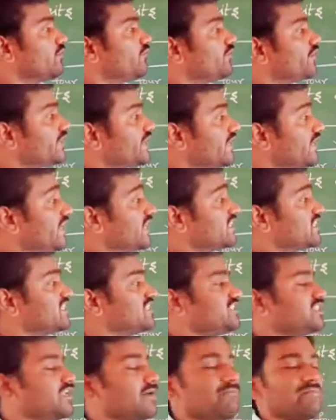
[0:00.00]
we read
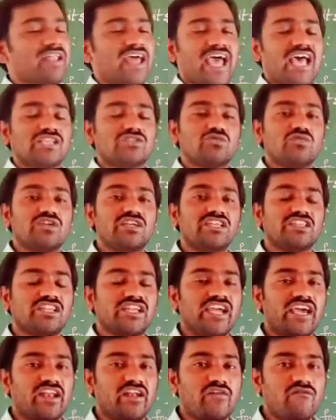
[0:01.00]
this number as only
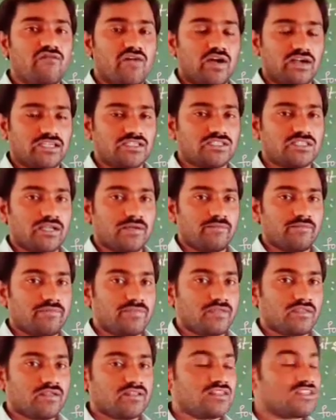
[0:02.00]
347.
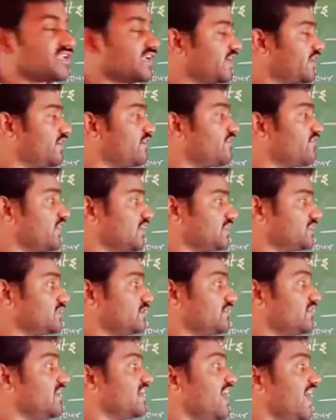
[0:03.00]

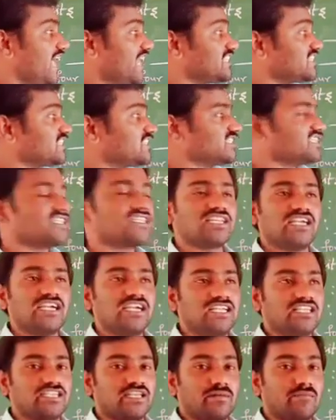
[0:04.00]
347. Hence it is a
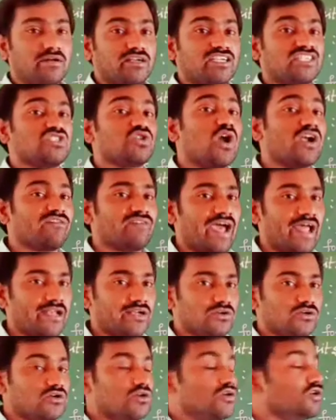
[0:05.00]
3-digit number. It is not
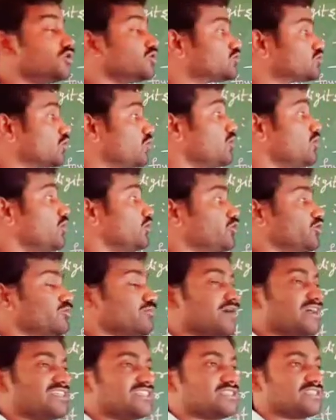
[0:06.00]
valid. So you
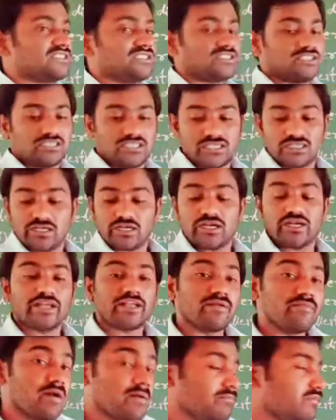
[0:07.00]
must
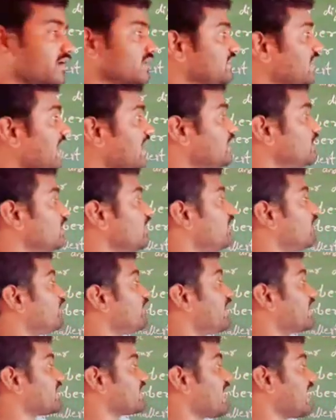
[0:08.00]
remember that
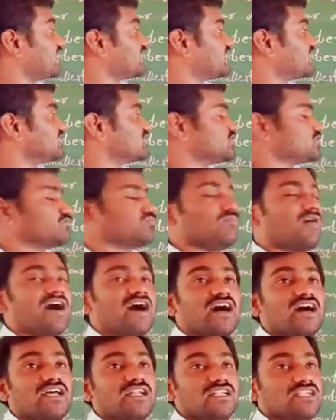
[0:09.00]
by writing
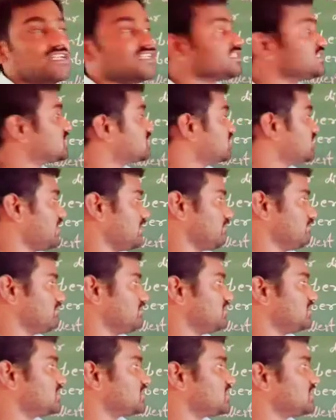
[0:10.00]
smallest
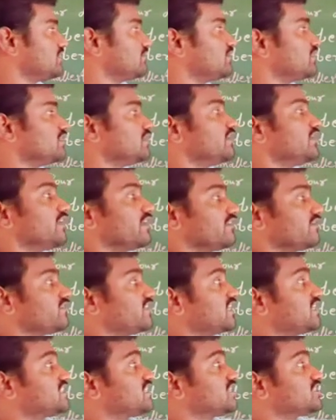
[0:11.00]
numbers, if
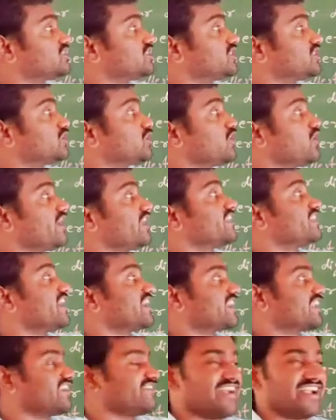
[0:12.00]
there is a 0 in the
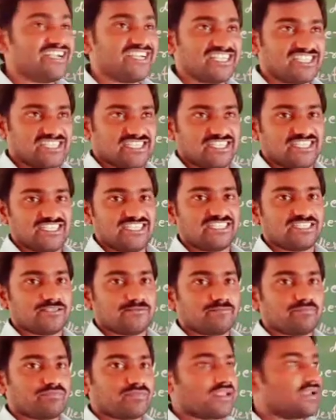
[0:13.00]
given digits,
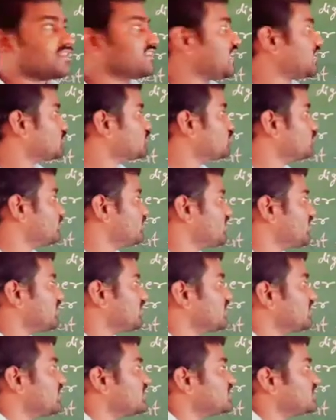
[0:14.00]
that should be
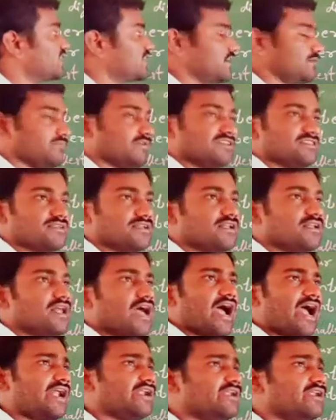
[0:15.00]
written in the second place.
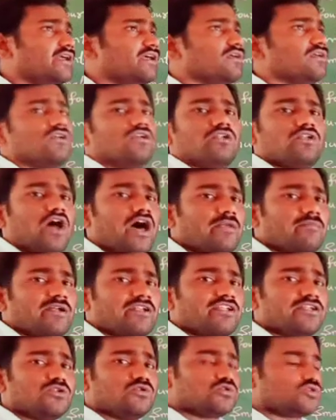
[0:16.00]
And
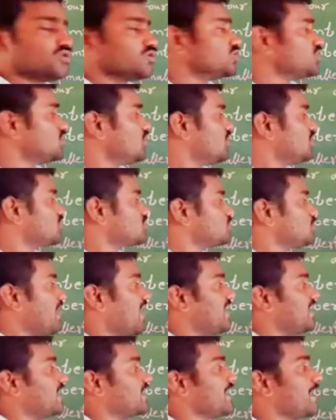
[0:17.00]
normally you choose
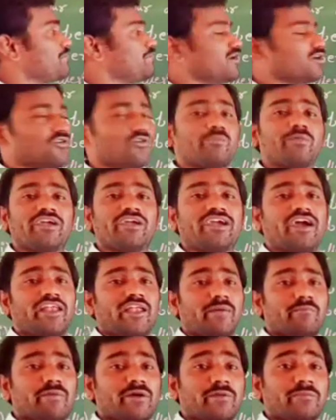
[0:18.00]
smaller number to bigger
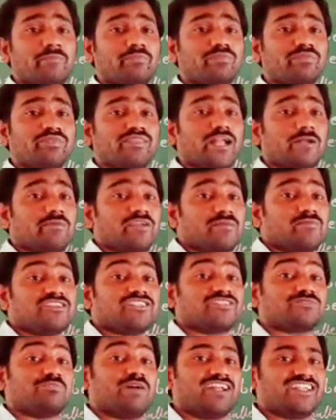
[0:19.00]
number. That becomes a
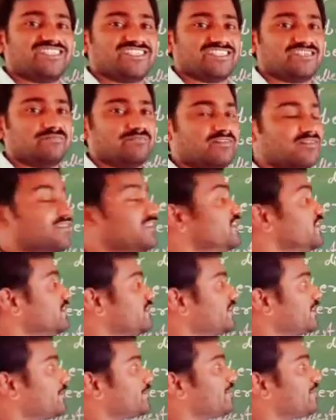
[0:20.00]
smallest number.
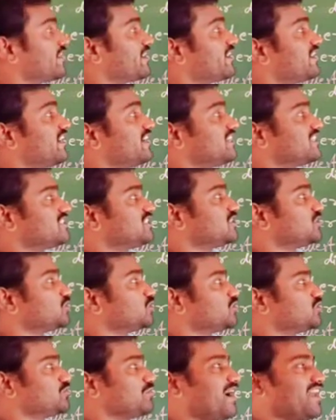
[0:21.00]
Here bigger digit
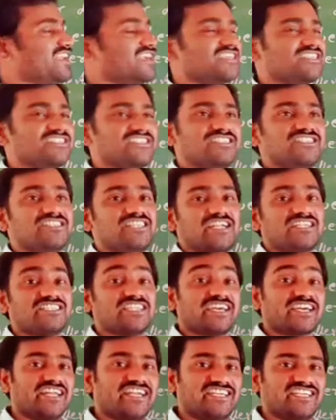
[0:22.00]
to smaller digit, that is
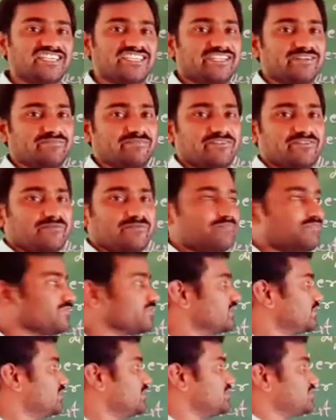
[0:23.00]
the greatest number.
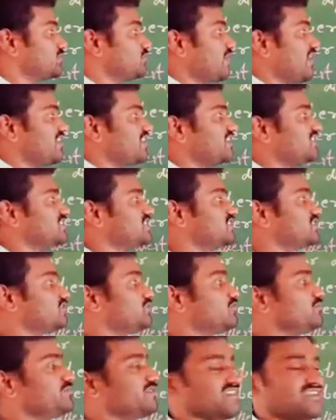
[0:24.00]
Smaller digit
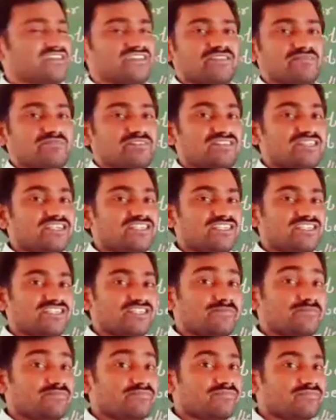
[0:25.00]
to bigger number, that is
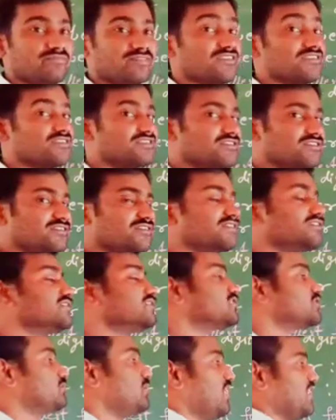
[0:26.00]

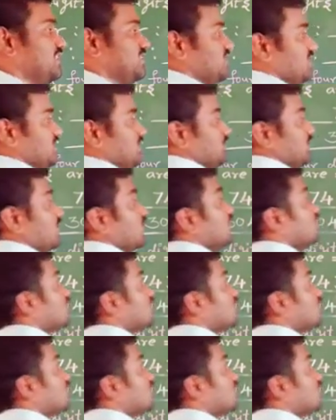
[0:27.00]
smallest number.